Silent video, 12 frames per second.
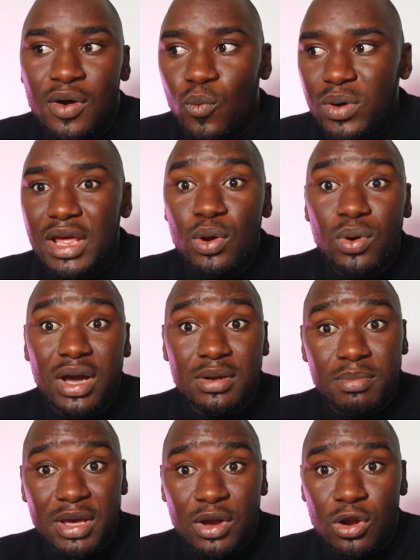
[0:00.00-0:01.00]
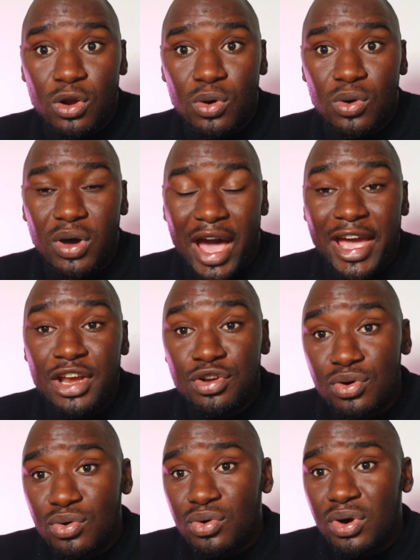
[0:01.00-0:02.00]
When I look at my clock, I
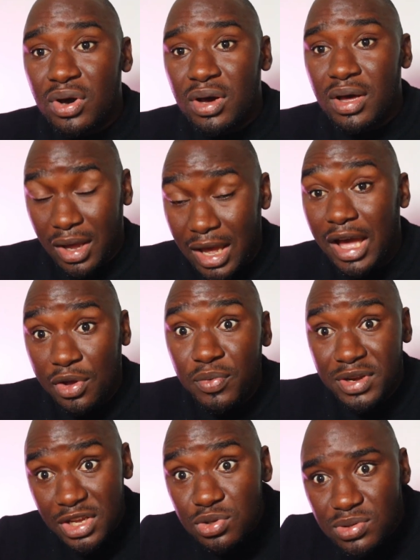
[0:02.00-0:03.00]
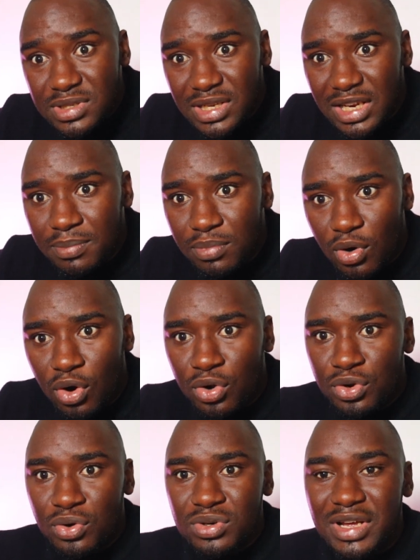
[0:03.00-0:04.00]
know we need to sleep or
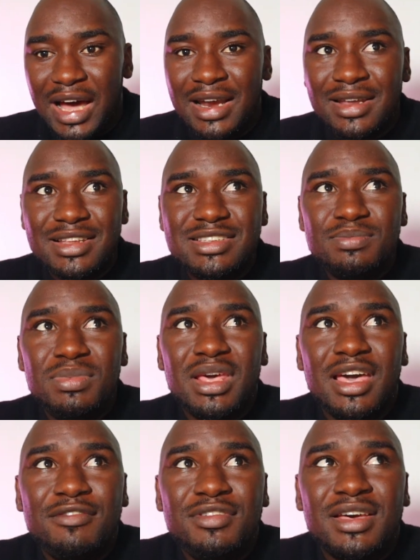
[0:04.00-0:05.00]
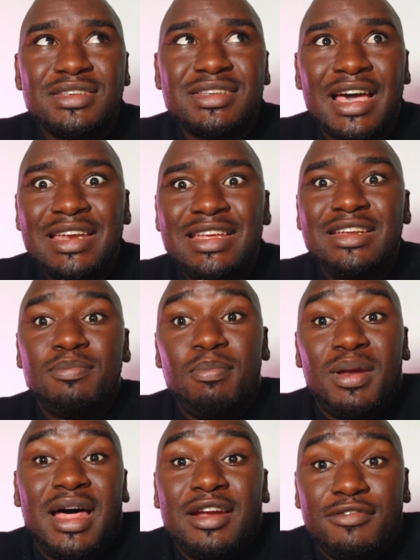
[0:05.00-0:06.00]
not. And these behaviors, I didn't
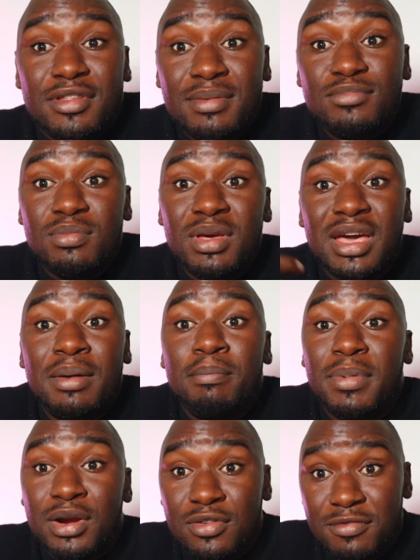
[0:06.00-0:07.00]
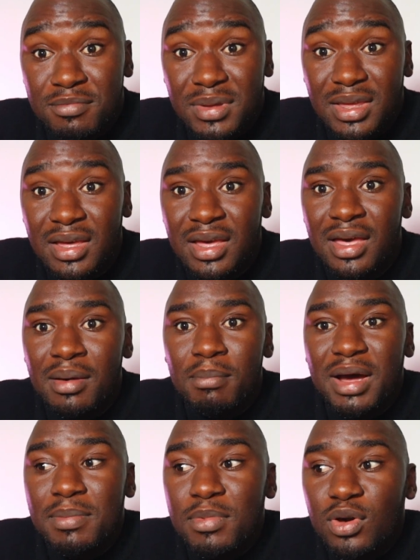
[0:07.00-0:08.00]
plan for them to become part of me,
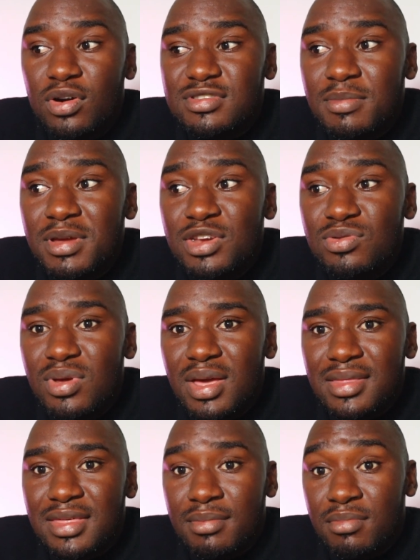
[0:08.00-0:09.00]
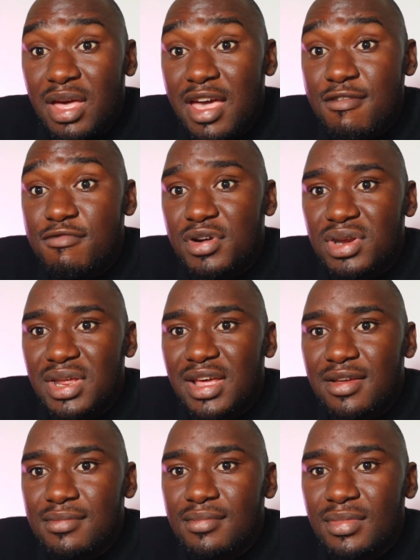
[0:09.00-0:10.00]
but because I've been doing them every
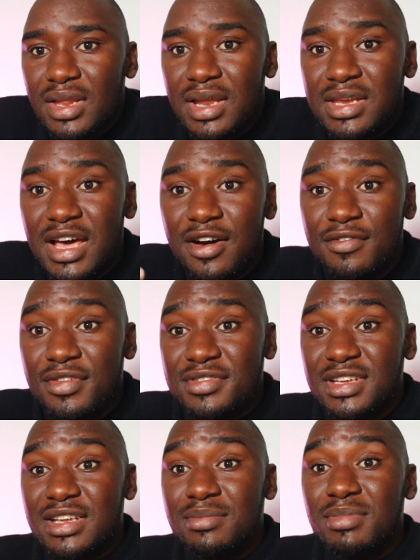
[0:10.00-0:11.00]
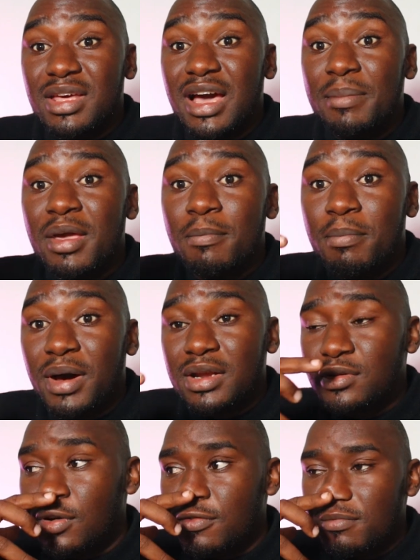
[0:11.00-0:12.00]
day, now they've started becoming
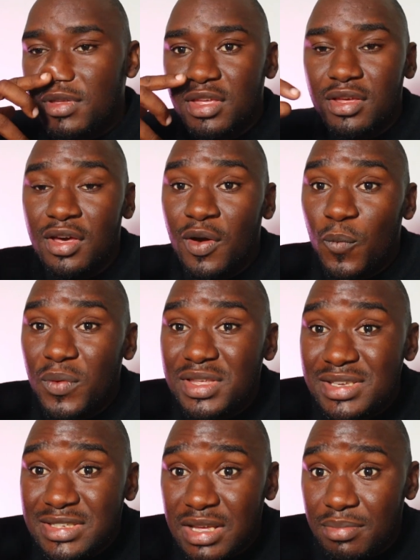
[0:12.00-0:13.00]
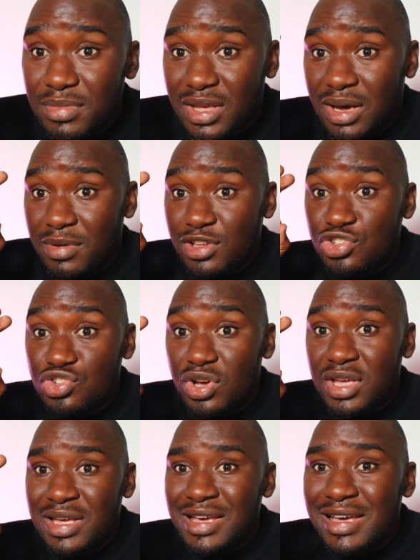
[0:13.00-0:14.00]
part of me, which is something I'm
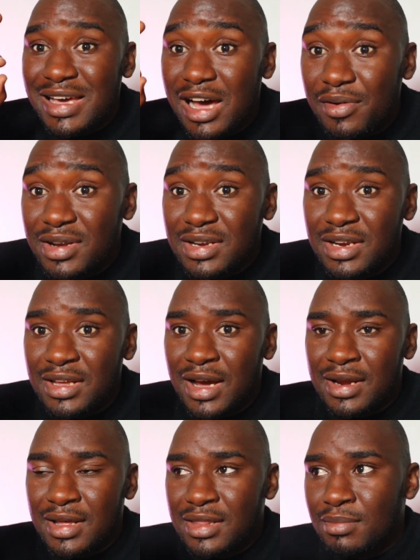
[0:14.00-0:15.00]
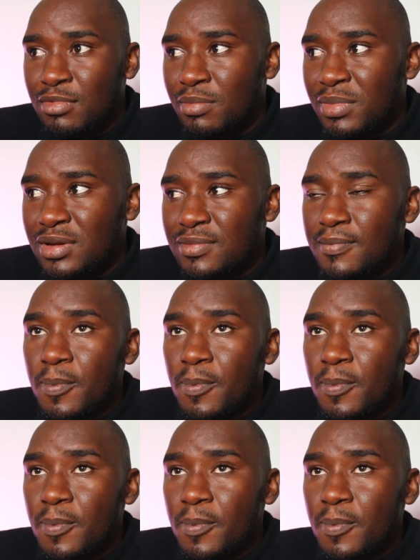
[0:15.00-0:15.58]
enjoying currently and at the moment.